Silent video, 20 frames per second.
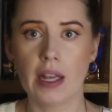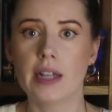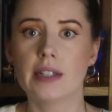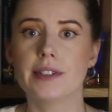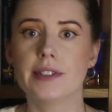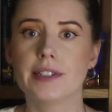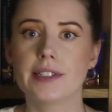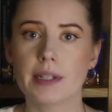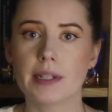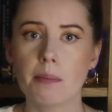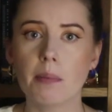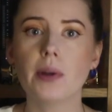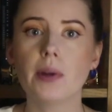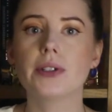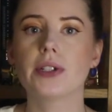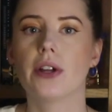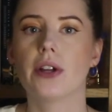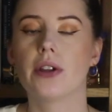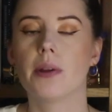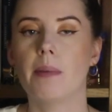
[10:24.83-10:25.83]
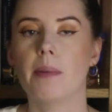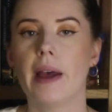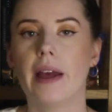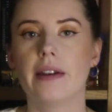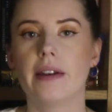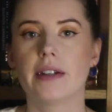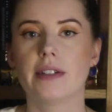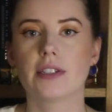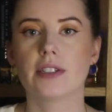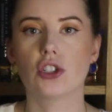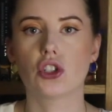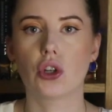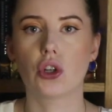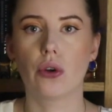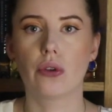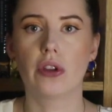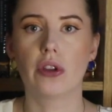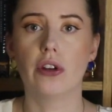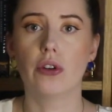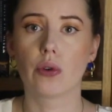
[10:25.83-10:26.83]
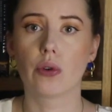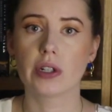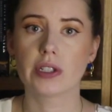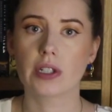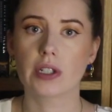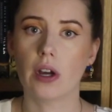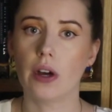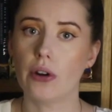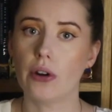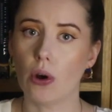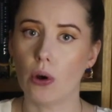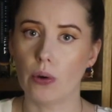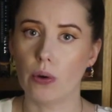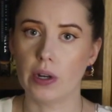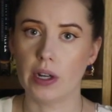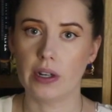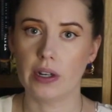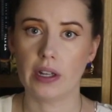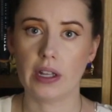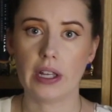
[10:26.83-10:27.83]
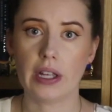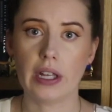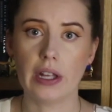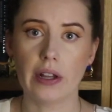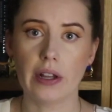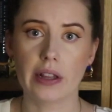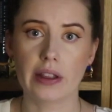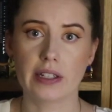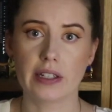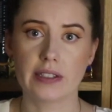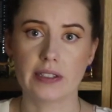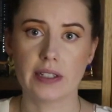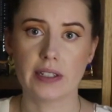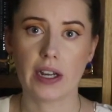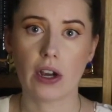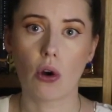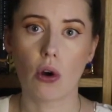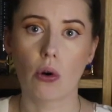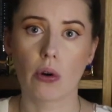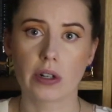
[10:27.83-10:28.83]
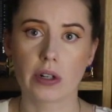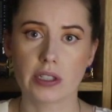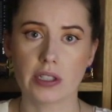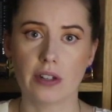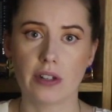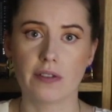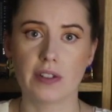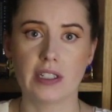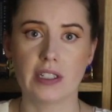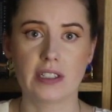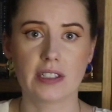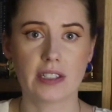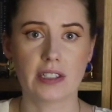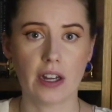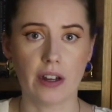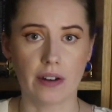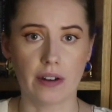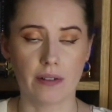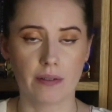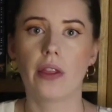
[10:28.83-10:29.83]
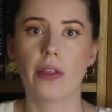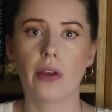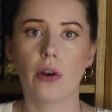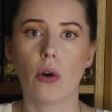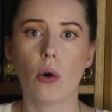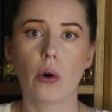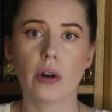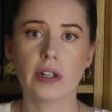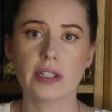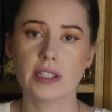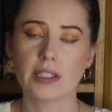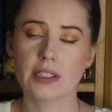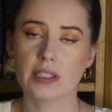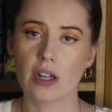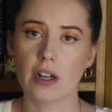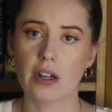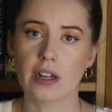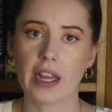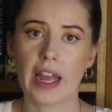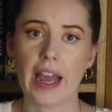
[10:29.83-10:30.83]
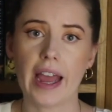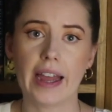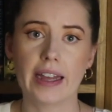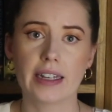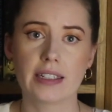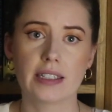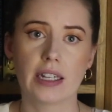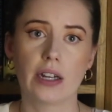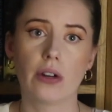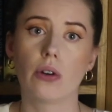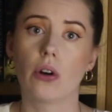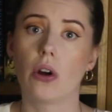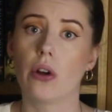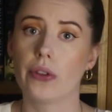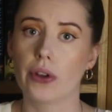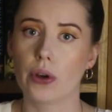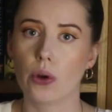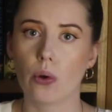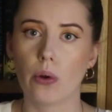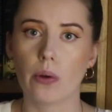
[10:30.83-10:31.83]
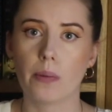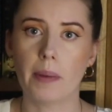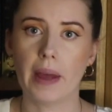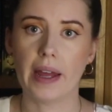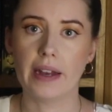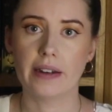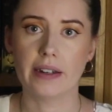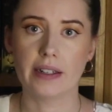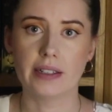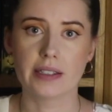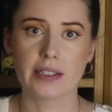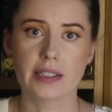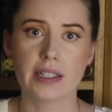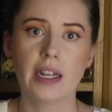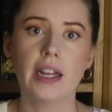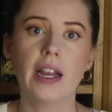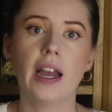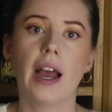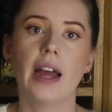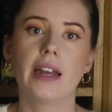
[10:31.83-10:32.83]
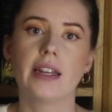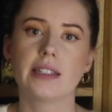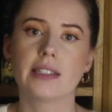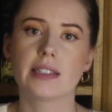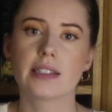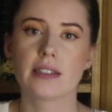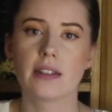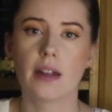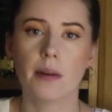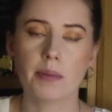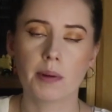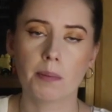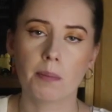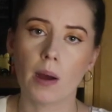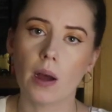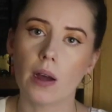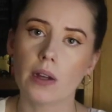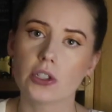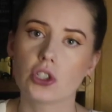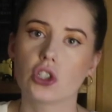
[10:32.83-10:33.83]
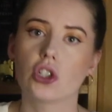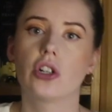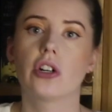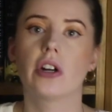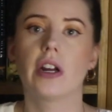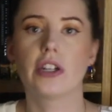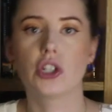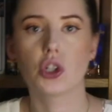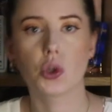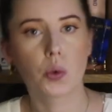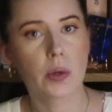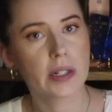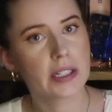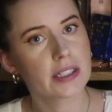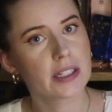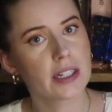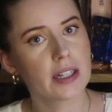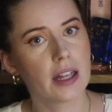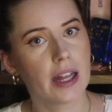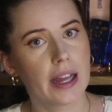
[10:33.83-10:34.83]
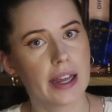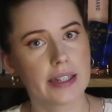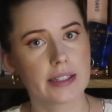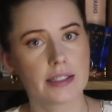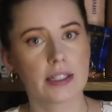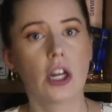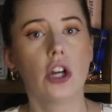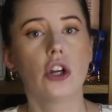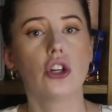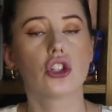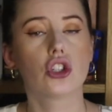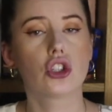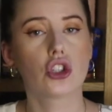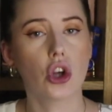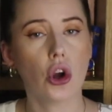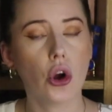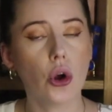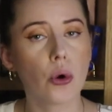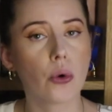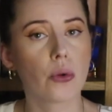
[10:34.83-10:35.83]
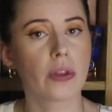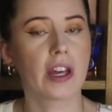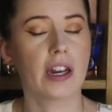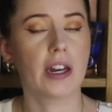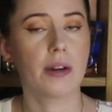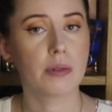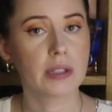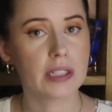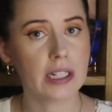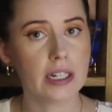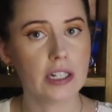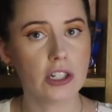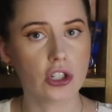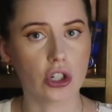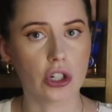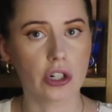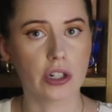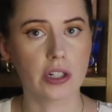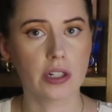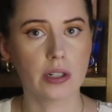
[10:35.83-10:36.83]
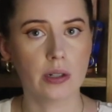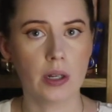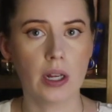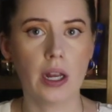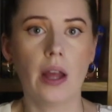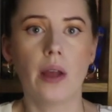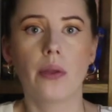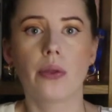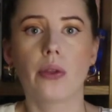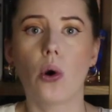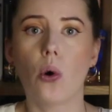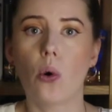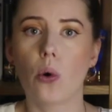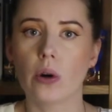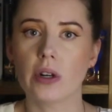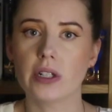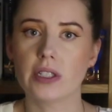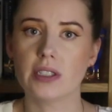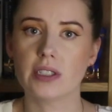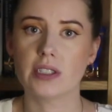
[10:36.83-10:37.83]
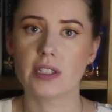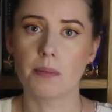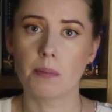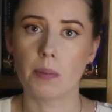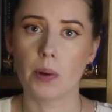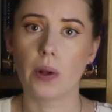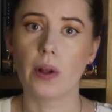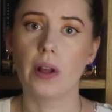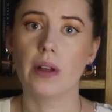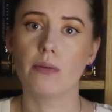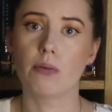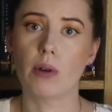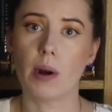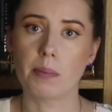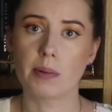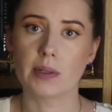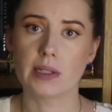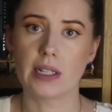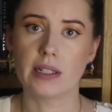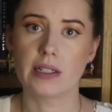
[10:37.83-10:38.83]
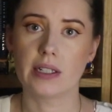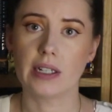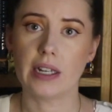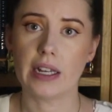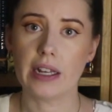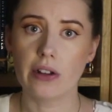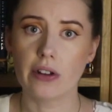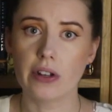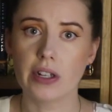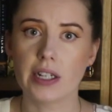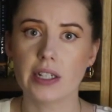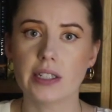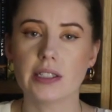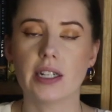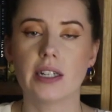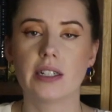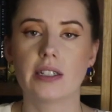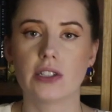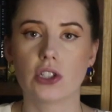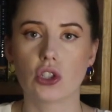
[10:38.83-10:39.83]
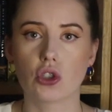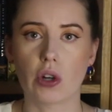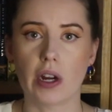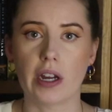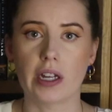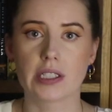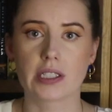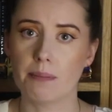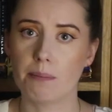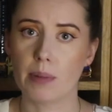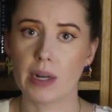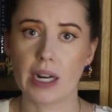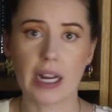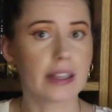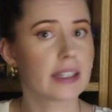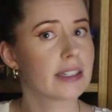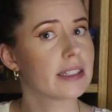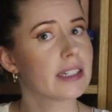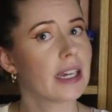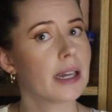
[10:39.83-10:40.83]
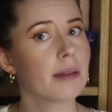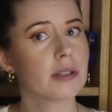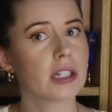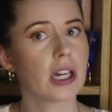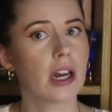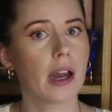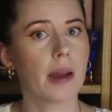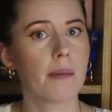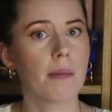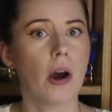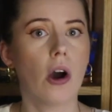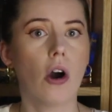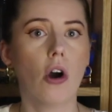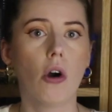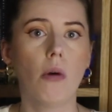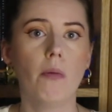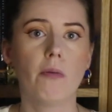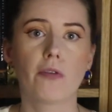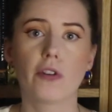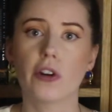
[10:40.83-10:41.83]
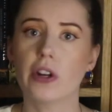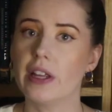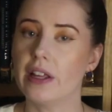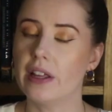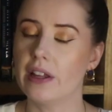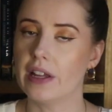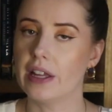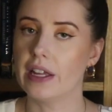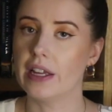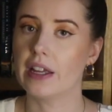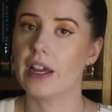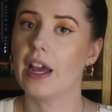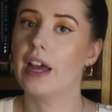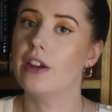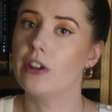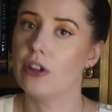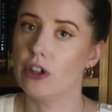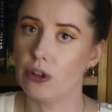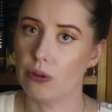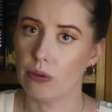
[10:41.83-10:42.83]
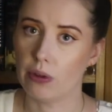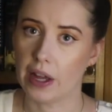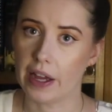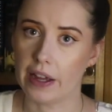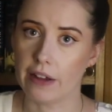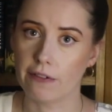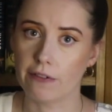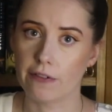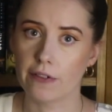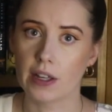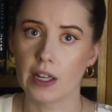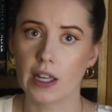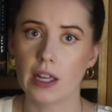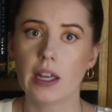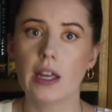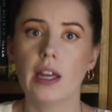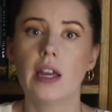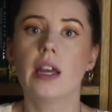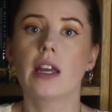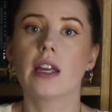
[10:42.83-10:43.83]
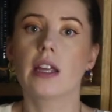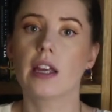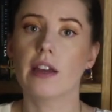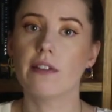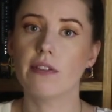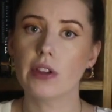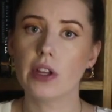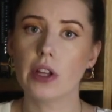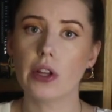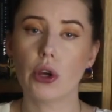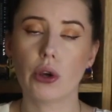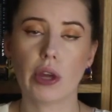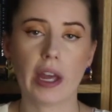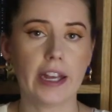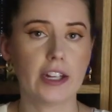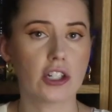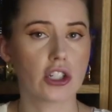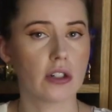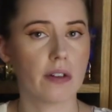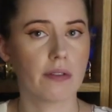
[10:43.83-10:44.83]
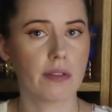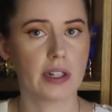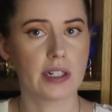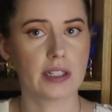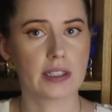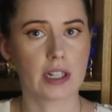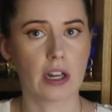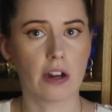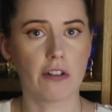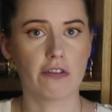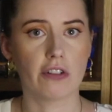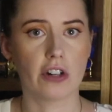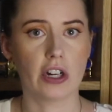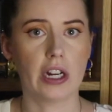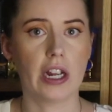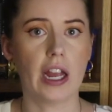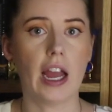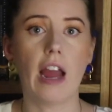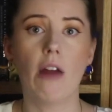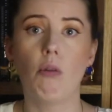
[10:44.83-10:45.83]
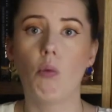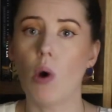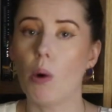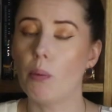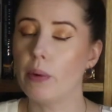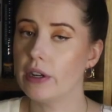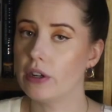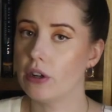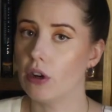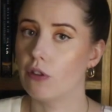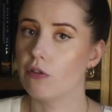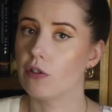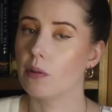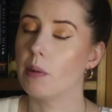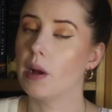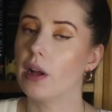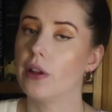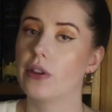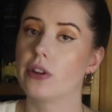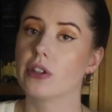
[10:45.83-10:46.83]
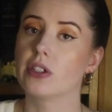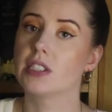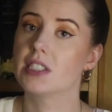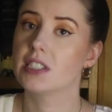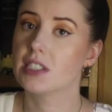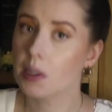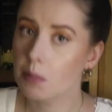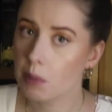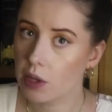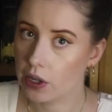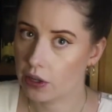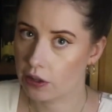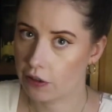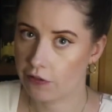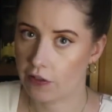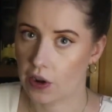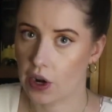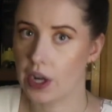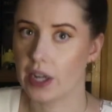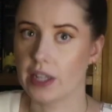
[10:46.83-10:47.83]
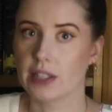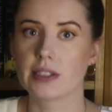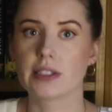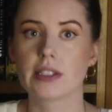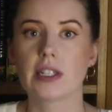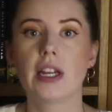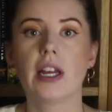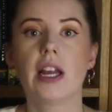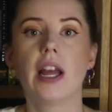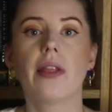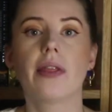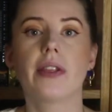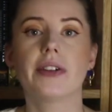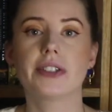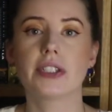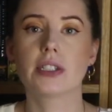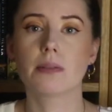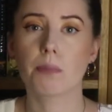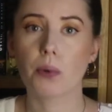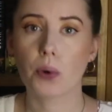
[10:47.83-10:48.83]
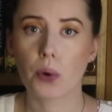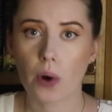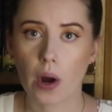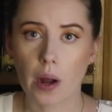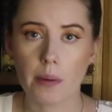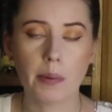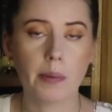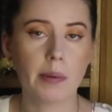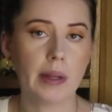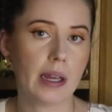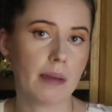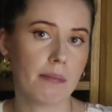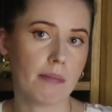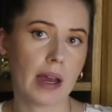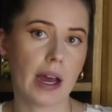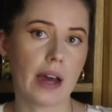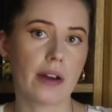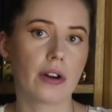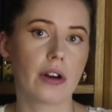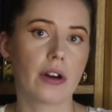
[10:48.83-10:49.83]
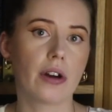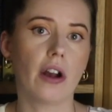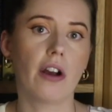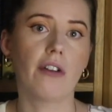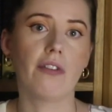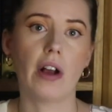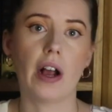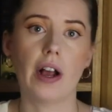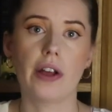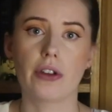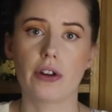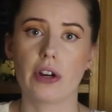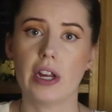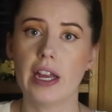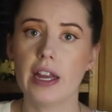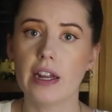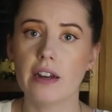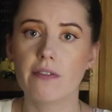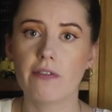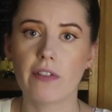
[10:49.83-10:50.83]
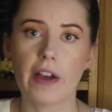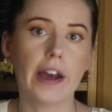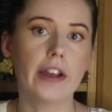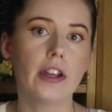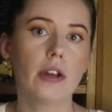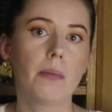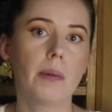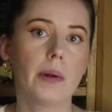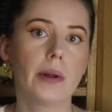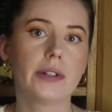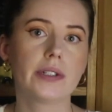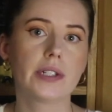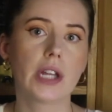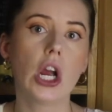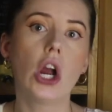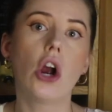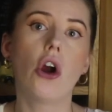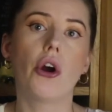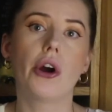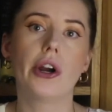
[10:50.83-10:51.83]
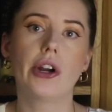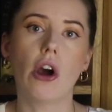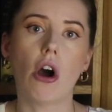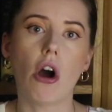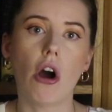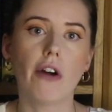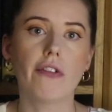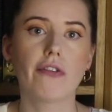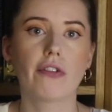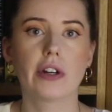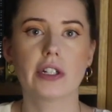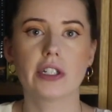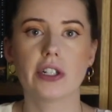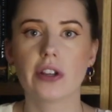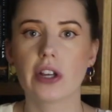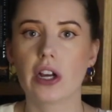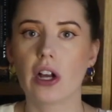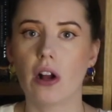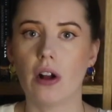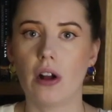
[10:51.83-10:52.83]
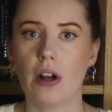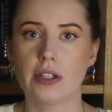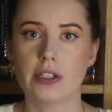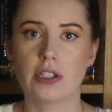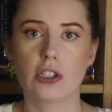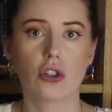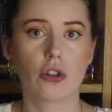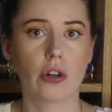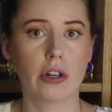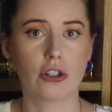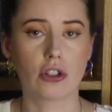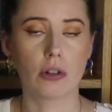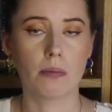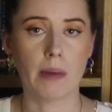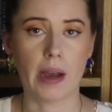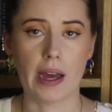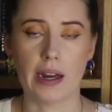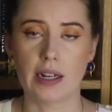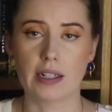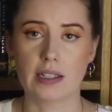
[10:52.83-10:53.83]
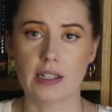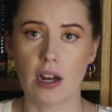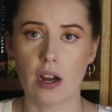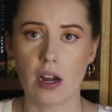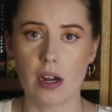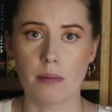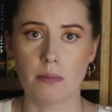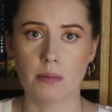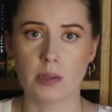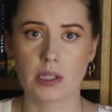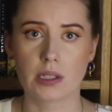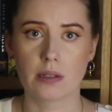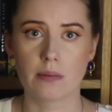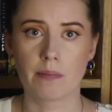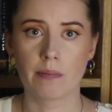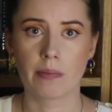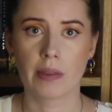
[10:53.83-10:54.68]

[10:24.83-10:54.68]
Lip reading: The symbols on the pendants showed the Norse god Odin healing the sick horse of his son. The horse's tongue hangs out on the gold pendants, and its slumped posture and twisted legs show that it was injured. The horse symbol represented illness and distress, but at the same time, hope for healing and new life. Given the location of the discovery and what we know from other similar finds, this is probably a matter of either hidden valuables or an offering to the gods during dramatic times.